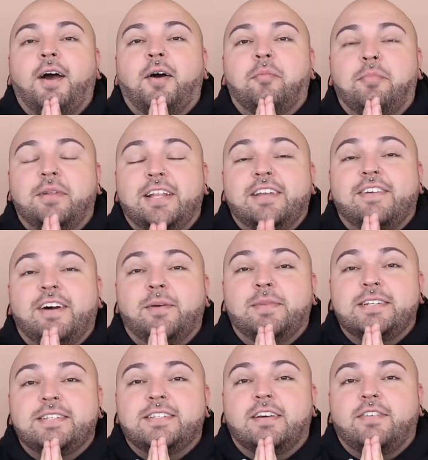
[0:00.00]
believe how
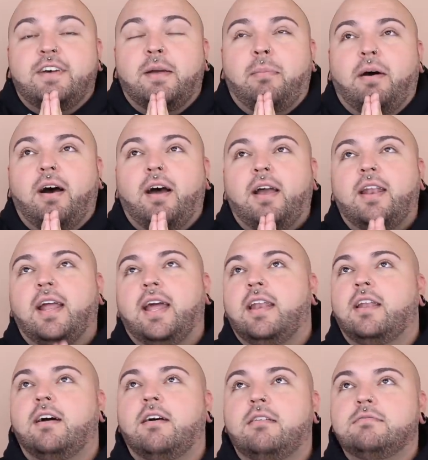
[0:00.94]
much stuff I bought and I
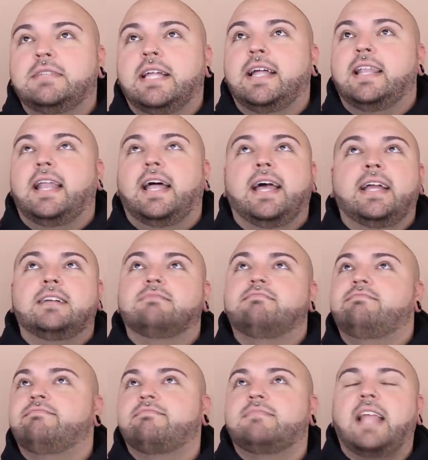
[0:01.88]
know that like
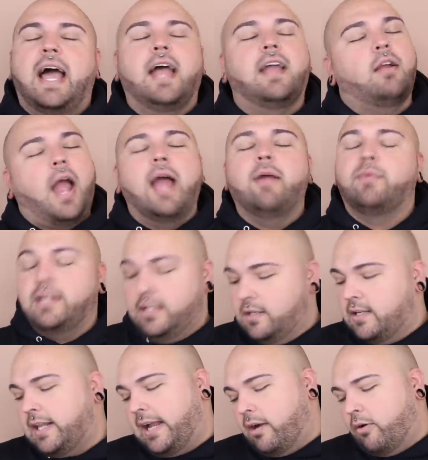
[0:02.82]
I, I really
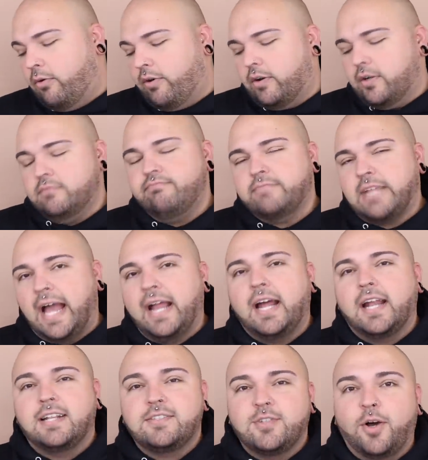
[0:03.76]
look like a hoarder. I
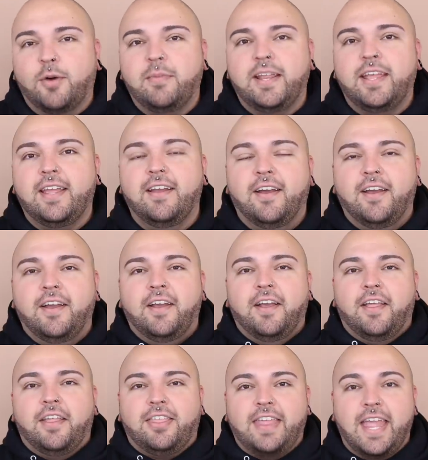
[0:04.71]
got so many
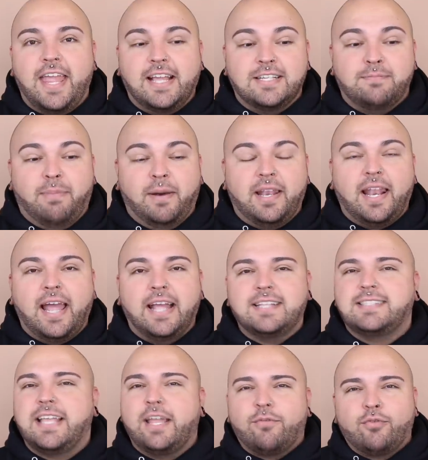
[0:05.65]
things, but like,
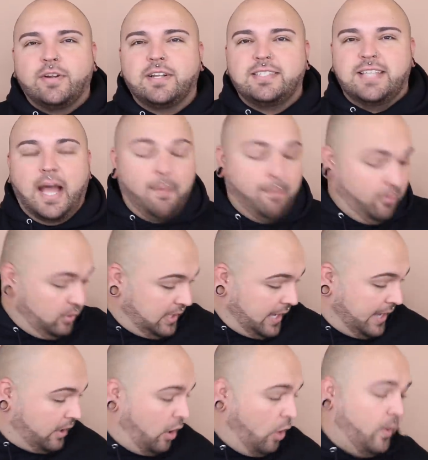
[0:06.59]
say for example,
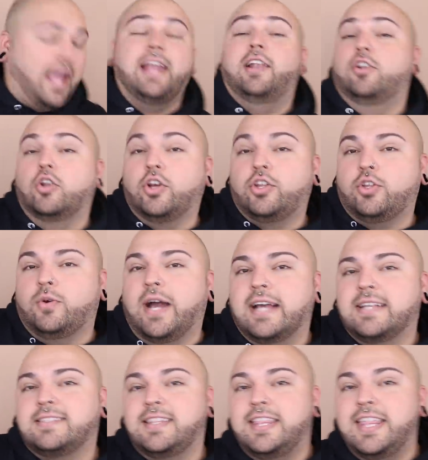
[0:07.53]
like, okay, look you
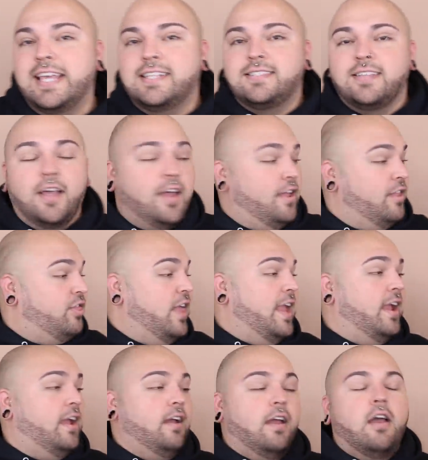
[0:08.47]
guys, this
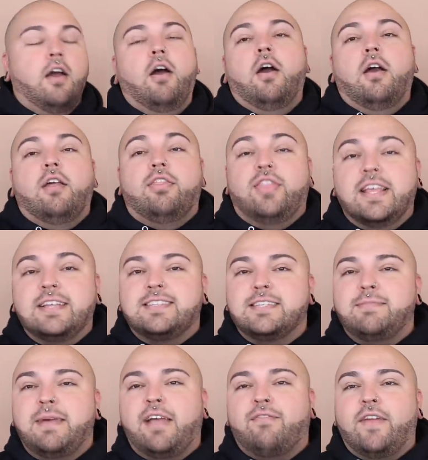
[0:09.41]
thing, this
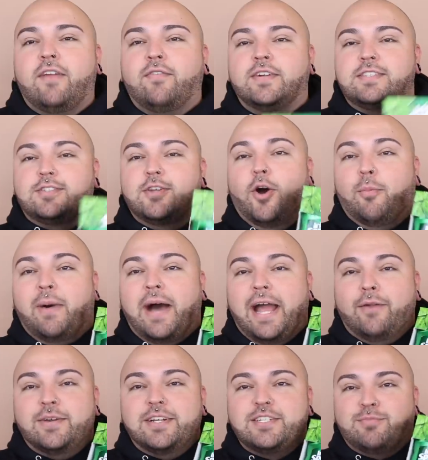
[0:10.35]
is my favorite soap,
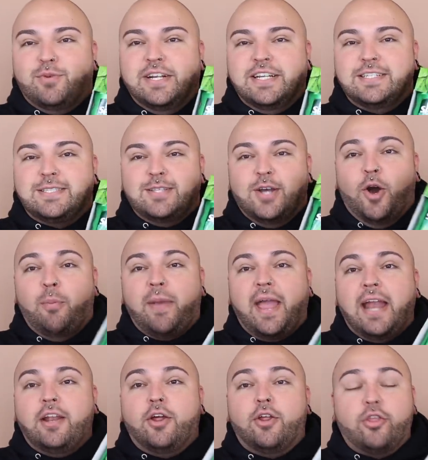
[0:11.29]
Irish Spring soap,
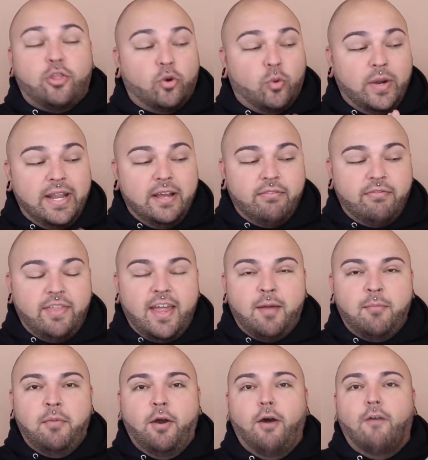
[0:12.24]
and three of
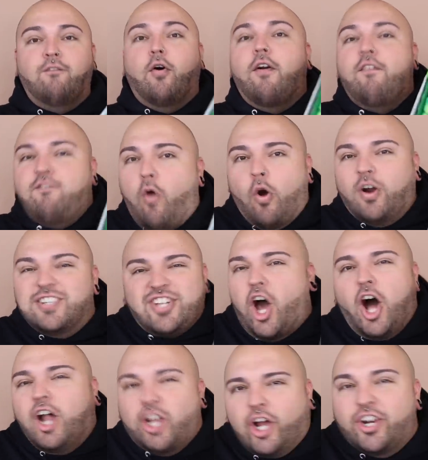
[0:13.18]
them for
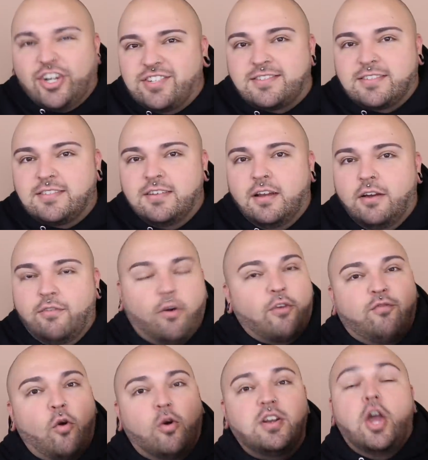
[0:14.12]
$4.
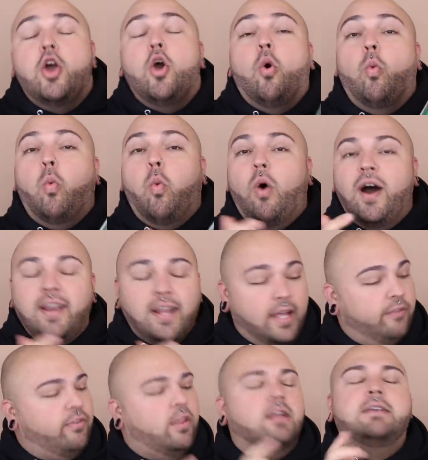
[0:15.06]
For four, one
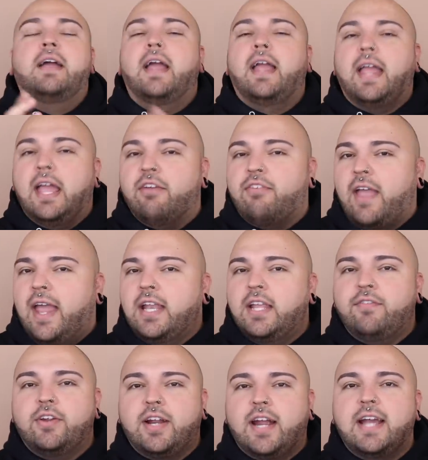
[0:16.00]
of, if any
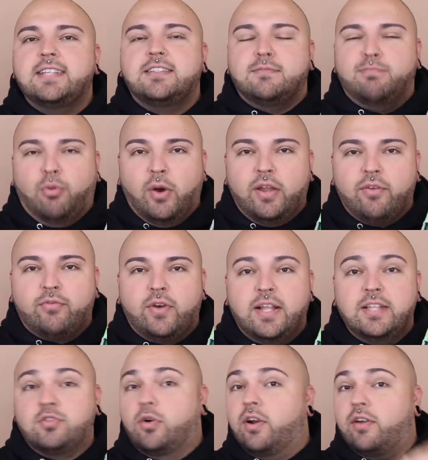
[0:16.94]
of your guys'
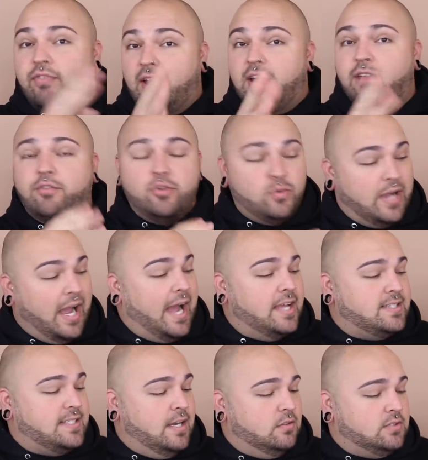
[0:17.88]
boyfriends or if any of you
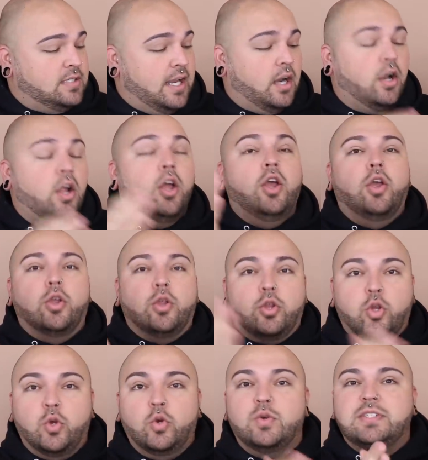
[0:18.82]
guys out there
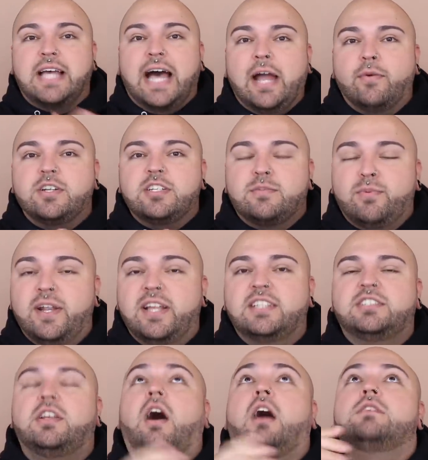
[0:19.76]
use Irish
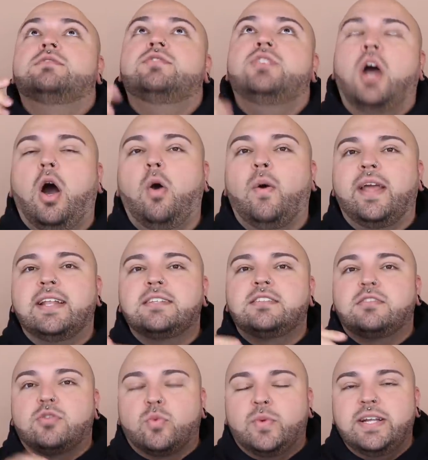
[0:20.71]
Springs, y'all know it
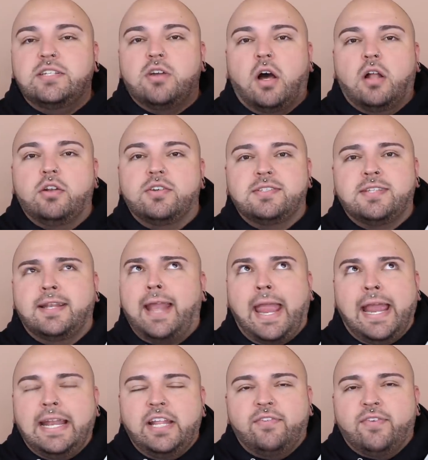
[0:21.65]
is
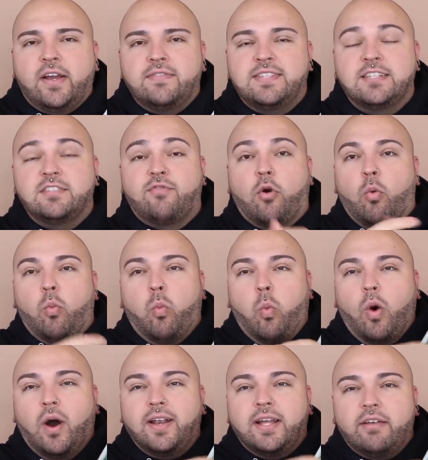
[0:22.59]
$3.85 for
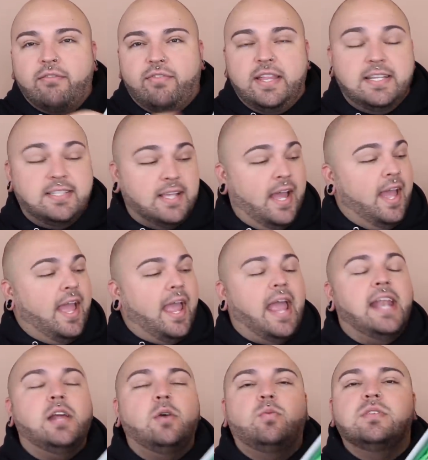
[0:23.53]
one of these.
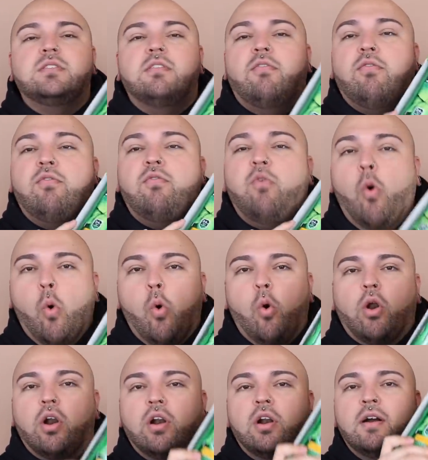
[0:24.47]
And it was
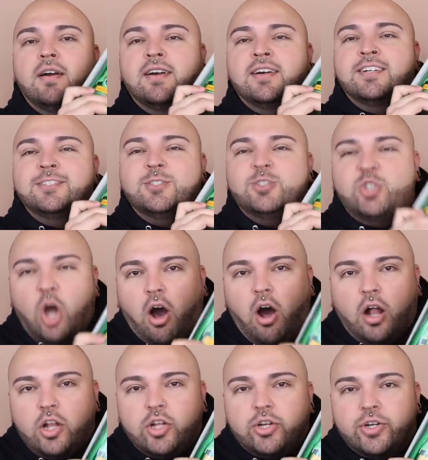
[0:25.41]
$4
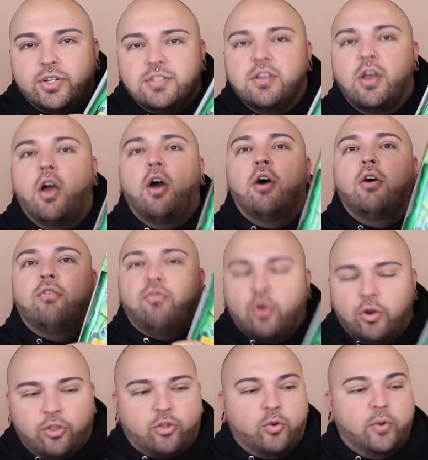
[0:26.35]

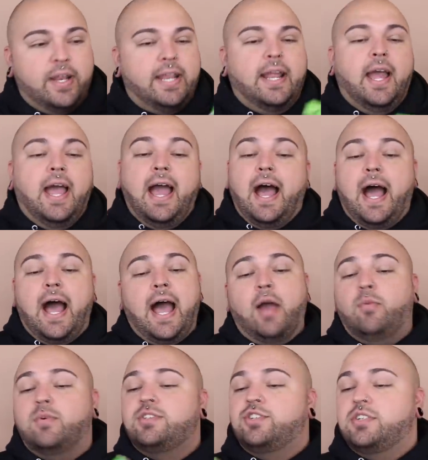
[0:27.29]
for three.
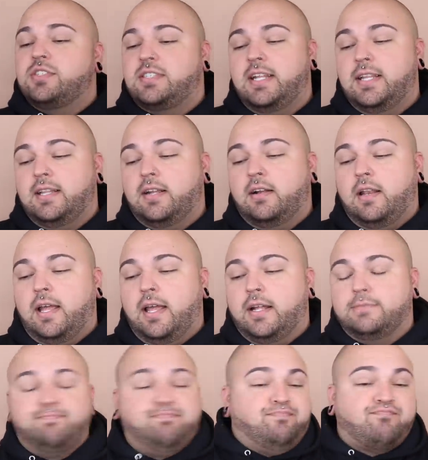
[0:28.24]
I was just sitting there
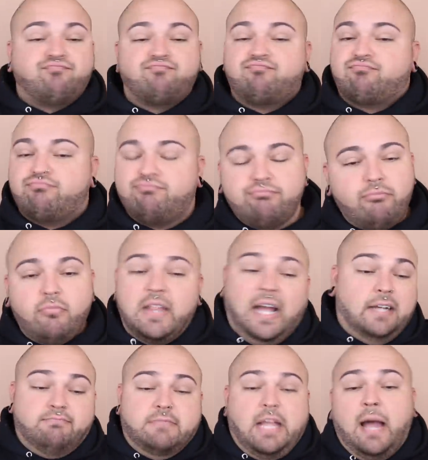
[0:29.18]
like,
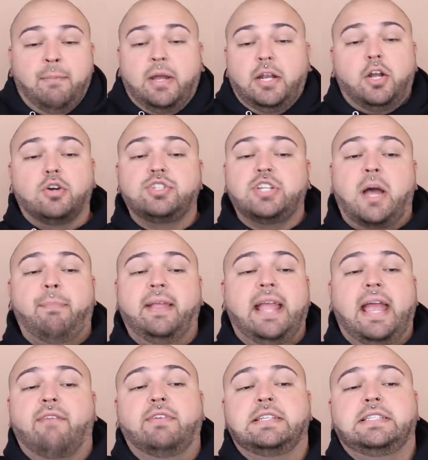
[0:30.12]
I'm gonna go
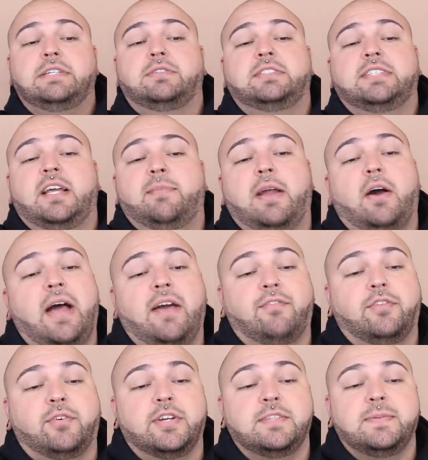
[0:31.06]
shopping every single time now
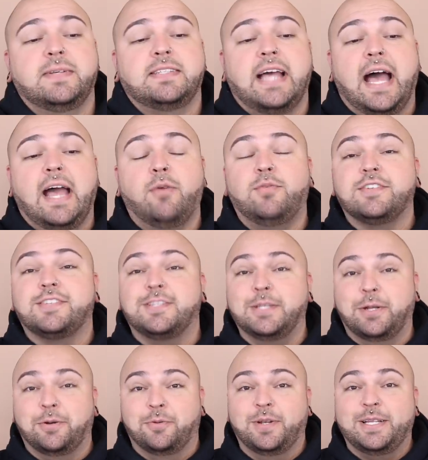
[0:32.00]
after Christmas. I was
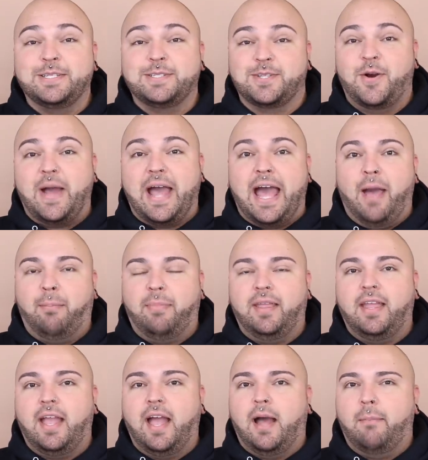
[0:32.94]
literally so
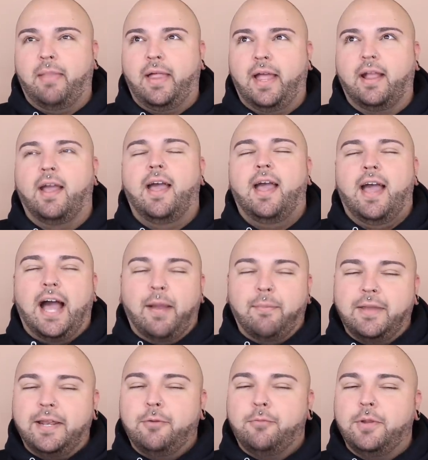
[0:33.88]
happy. I'm like, I'm
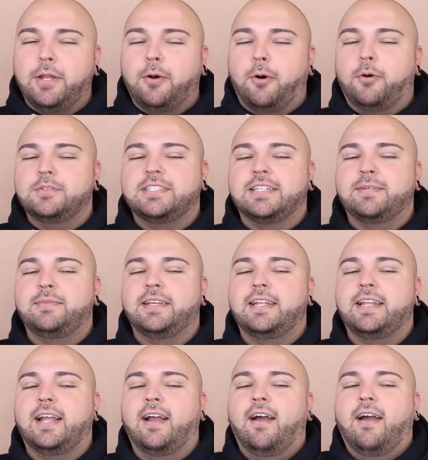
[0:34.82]
getting really old that I'm
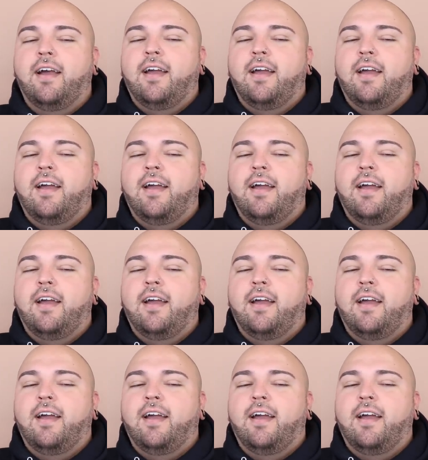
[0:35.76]
getting